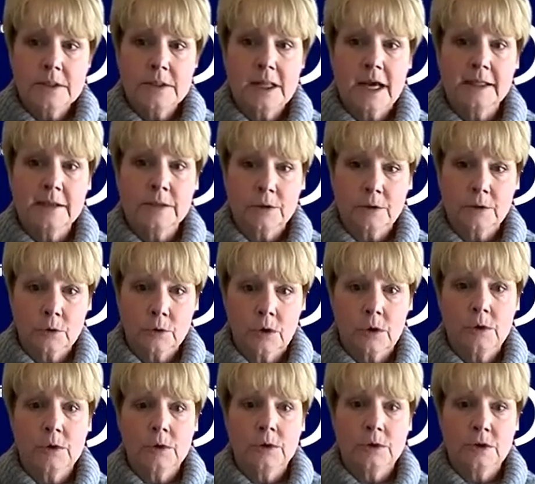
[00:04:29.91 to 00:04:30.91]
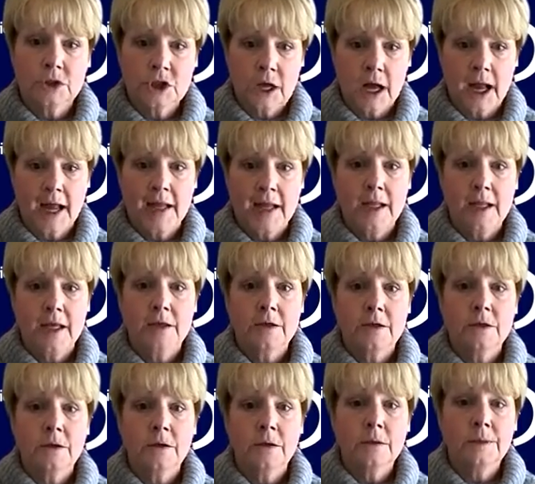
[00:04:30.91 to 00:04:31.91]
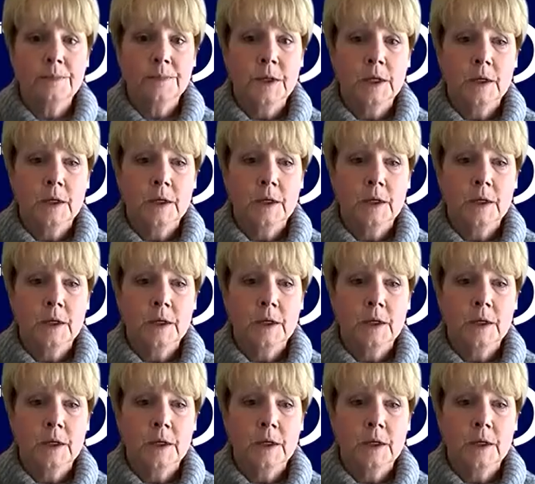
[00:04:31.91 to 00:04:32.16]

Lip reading: like the Kroger, Giant Eagle,